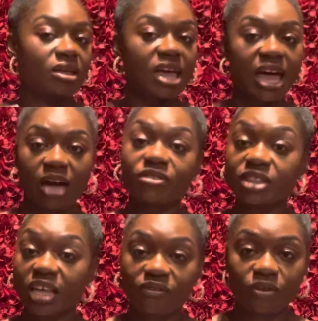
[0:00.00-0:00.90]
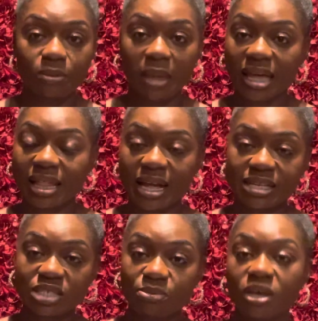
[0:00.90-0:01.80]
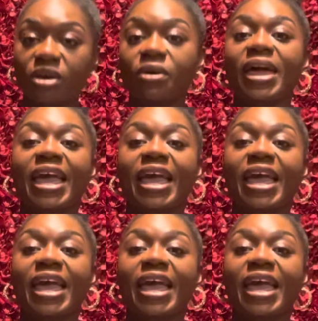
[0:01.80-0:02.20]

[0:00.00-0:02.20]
everything from that last meal.